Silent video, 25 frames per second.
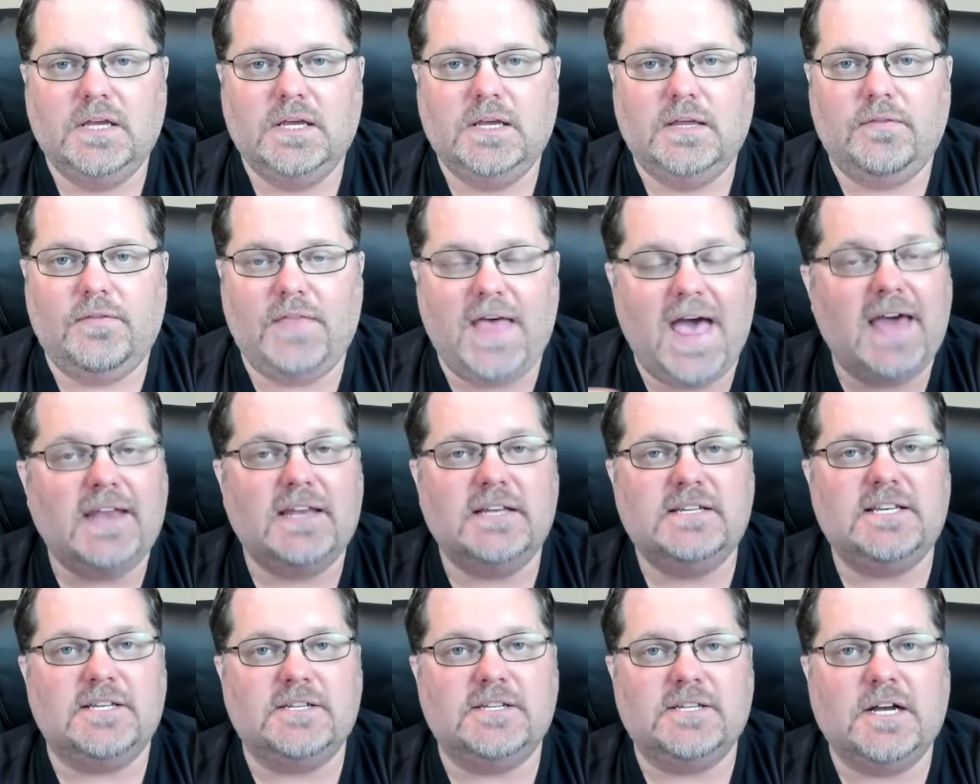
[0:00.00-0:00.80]
That
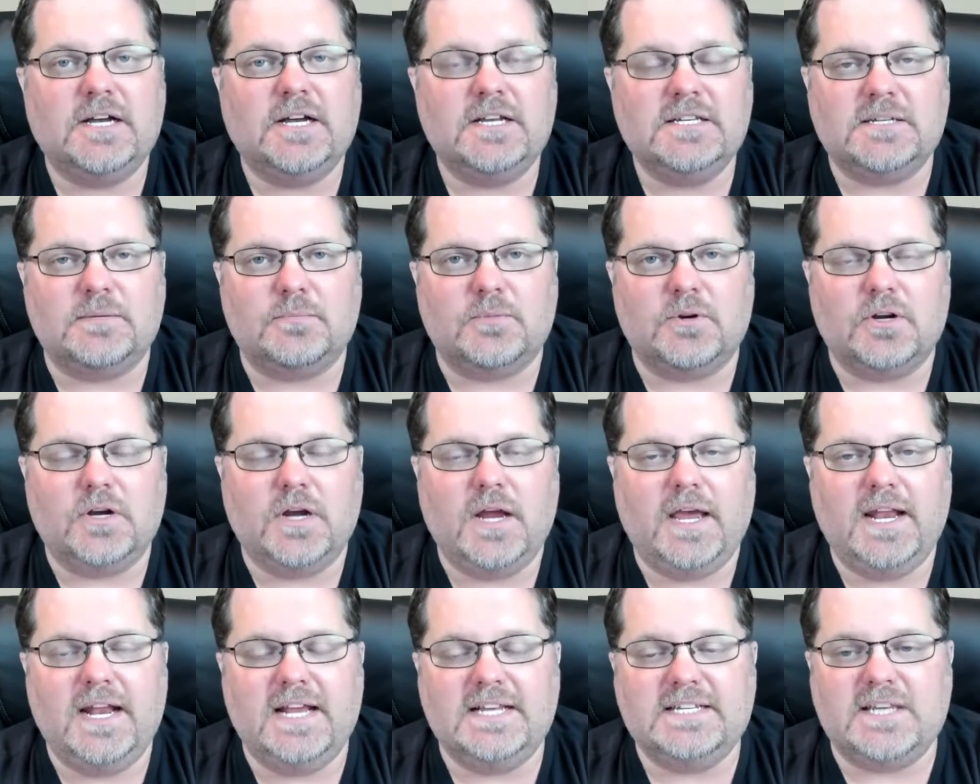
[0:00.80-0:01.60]
is his customer.
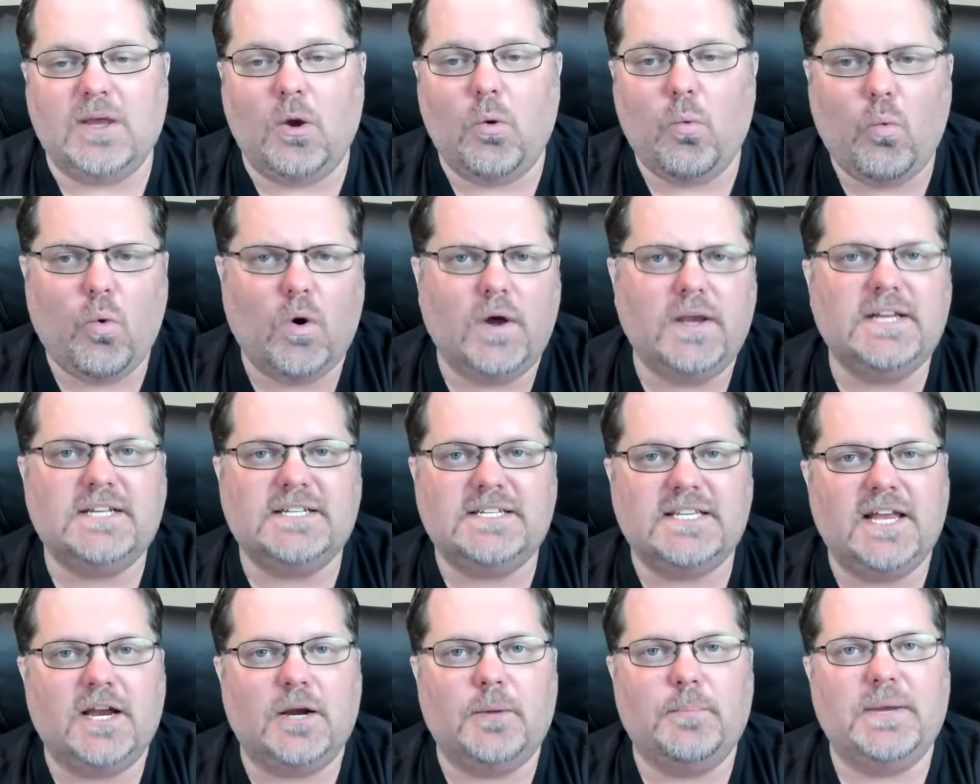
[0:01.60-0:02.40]
And I said, what
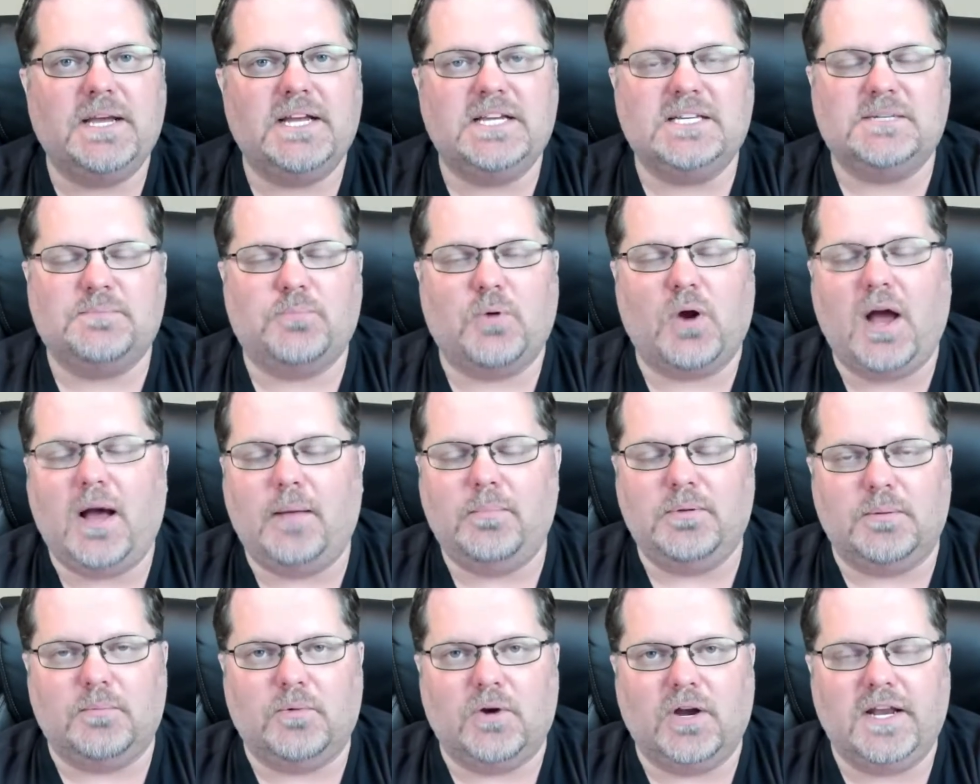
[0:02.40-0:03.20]
is their biggest
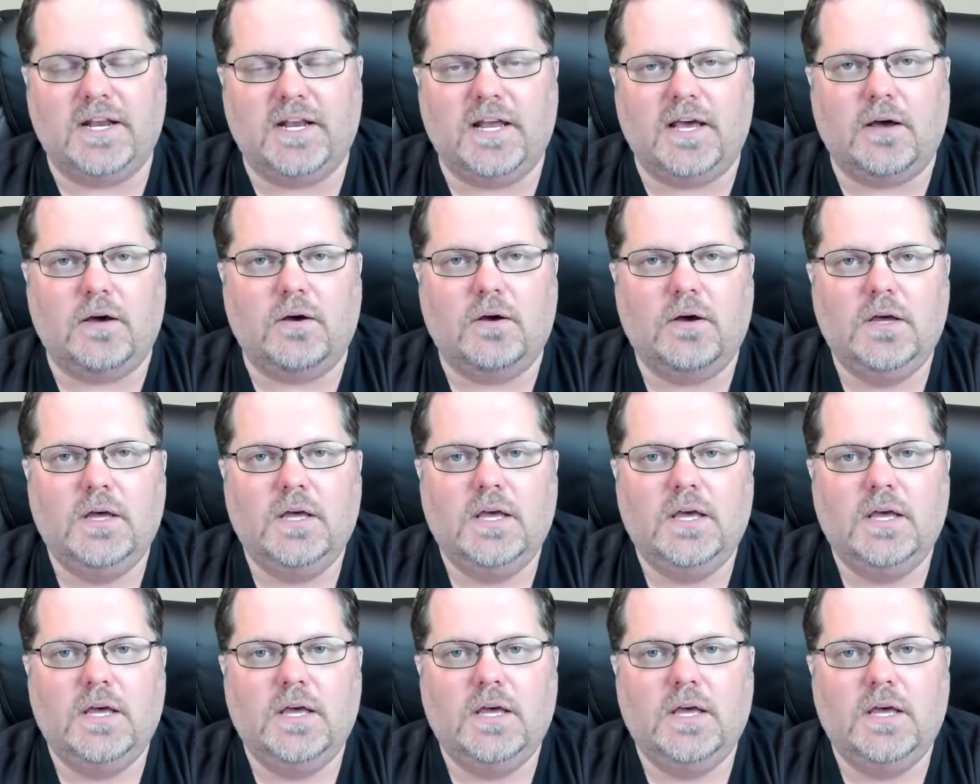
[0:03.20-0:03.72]
problem right now?